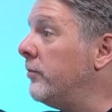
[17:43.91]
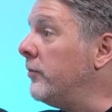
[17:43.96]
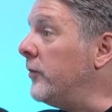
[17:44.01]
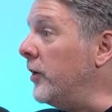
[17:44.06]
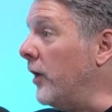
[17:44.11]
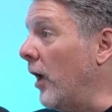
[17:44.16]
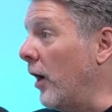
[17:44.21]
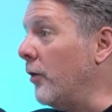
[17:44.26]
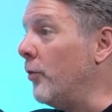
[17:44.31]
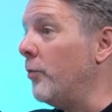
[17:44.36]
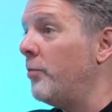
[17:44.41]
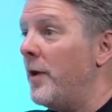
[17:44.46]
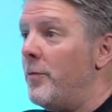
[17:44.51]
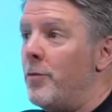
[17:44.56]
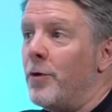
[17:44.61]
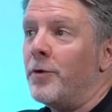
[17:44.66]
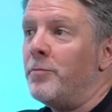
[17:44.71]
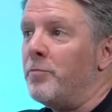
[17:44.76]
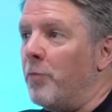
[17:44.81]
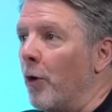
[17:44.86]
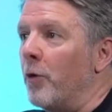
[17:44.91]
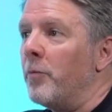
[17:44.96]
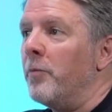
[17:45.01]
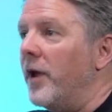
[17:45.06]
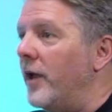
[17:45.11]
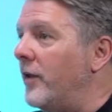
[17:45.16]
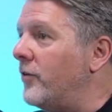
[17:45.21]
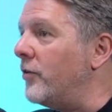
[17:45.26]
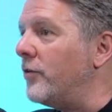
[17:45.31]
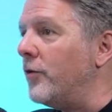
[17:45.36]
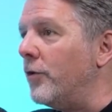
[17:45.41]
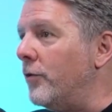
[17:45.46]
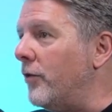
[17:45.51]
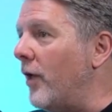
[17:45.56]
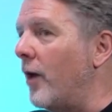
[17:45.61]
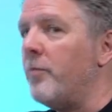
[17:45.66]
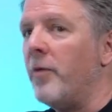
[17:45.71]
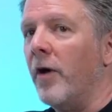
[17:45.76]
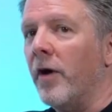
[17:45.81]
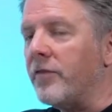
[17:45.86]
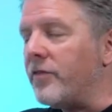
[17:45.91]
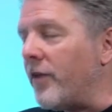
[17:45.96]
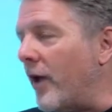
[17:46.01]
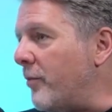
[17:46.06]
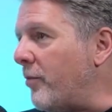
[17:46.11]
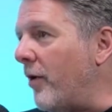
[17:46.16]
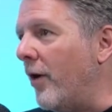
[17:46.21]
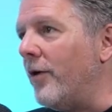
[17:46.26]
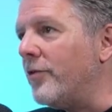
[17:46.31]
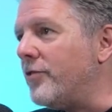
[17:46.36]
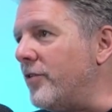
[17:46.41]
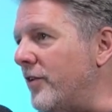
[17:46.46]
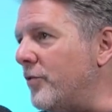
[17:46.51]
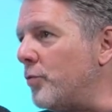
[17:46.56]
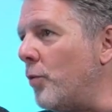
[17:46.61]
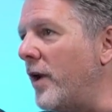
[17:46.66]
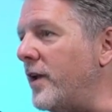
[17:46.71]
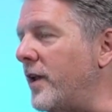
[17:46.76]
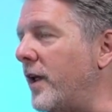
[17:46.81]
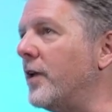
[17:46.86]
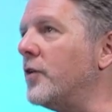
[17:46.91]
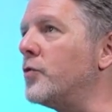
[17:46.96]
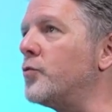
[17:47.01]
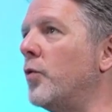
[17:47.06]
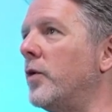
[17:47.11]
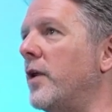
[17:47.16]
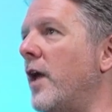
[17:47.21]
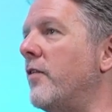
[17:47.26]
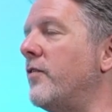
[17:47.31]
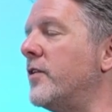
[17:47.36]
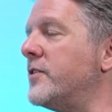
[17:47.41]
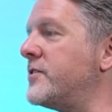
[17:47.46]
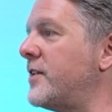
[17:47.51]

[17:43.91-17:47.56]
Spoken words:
People could book me to do their birthday parties, weddings, whatever.